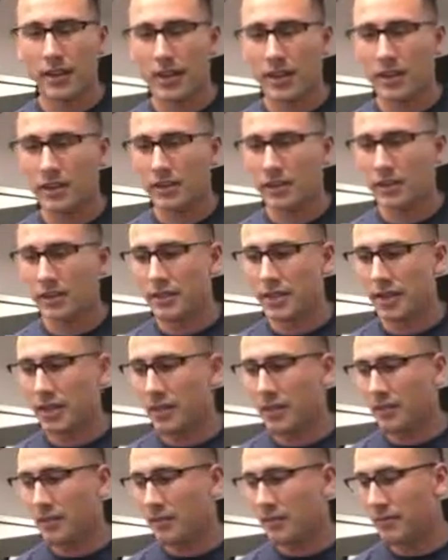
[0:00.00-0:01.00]
And
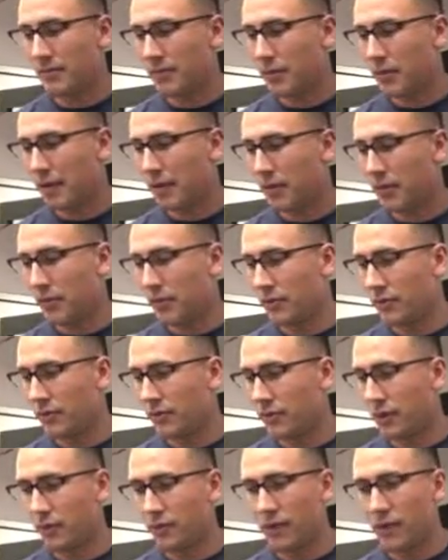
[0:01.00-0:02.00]
anyone
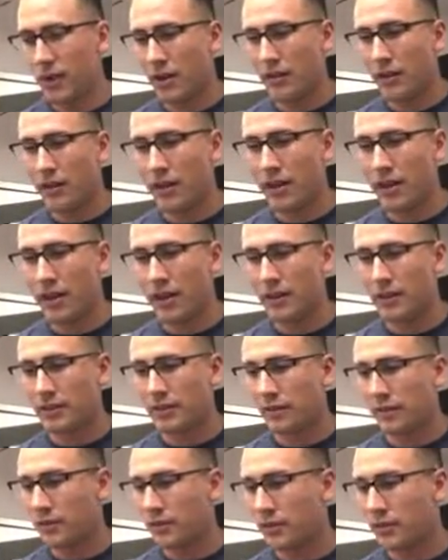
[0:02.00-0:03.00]
I've met over the years
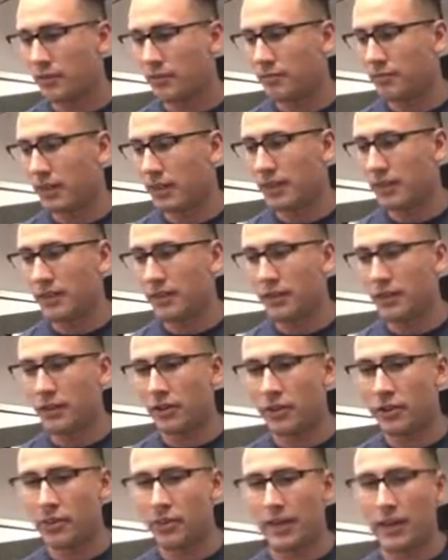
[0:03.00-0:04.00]
who've been handed it
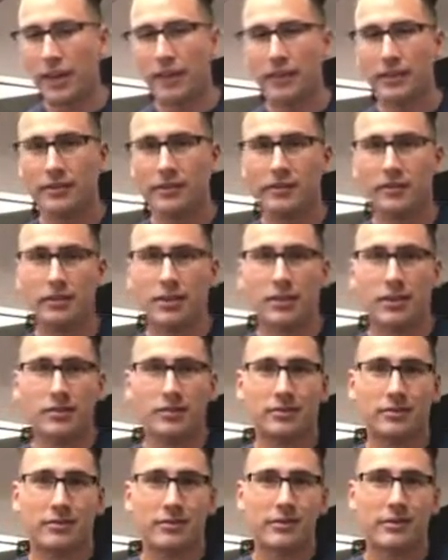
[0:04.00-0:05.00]
on the plate, well,